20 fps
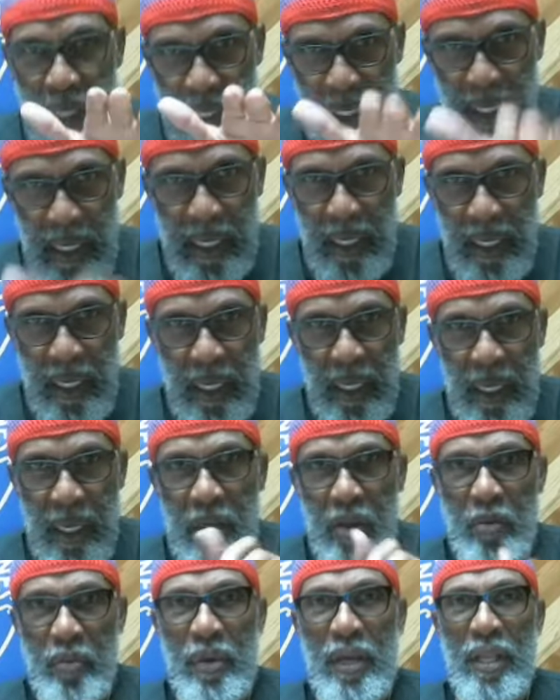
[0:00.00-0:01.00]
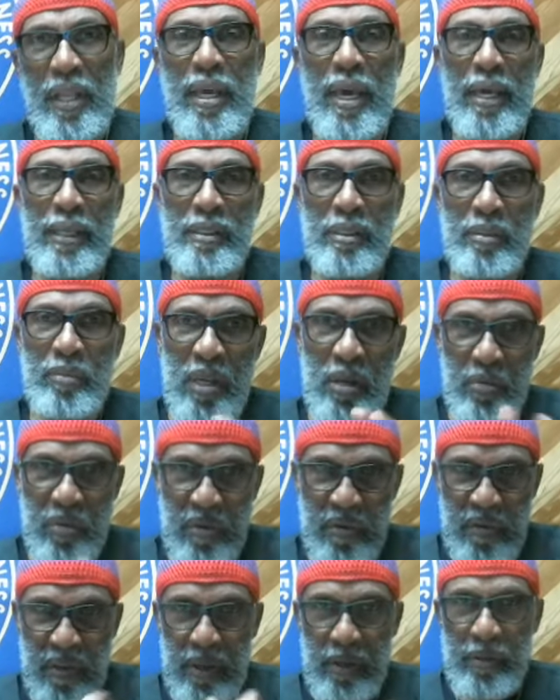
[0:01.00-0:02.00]
He humiliates them. He
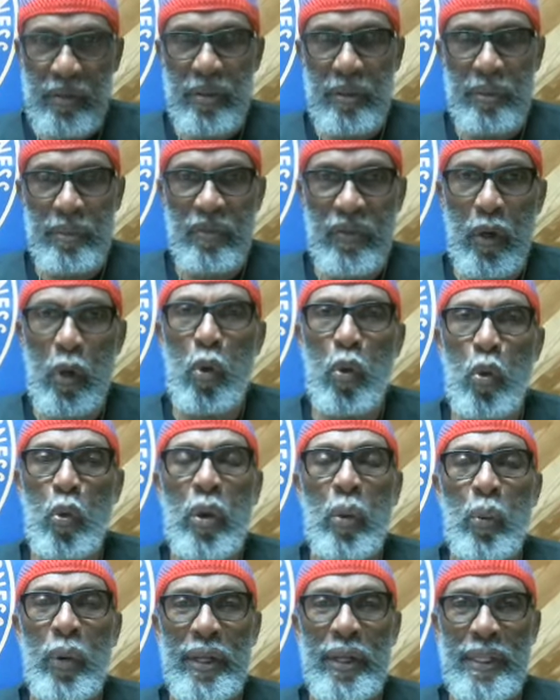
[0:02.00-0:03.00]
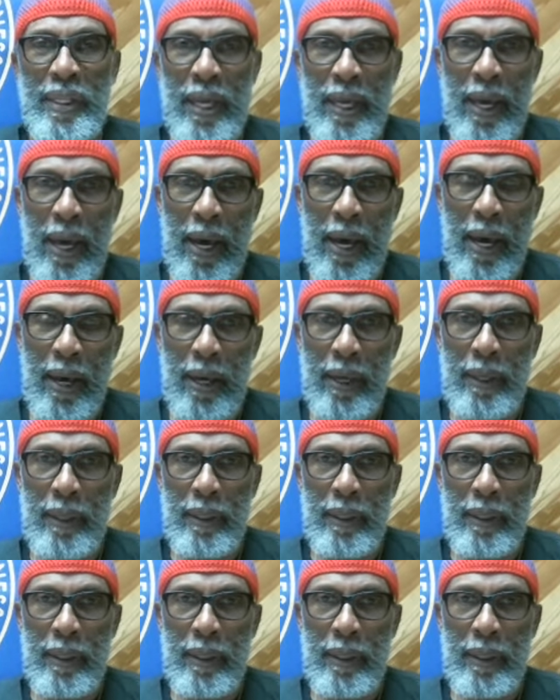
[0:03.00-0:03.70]
reveals them for who and what they are.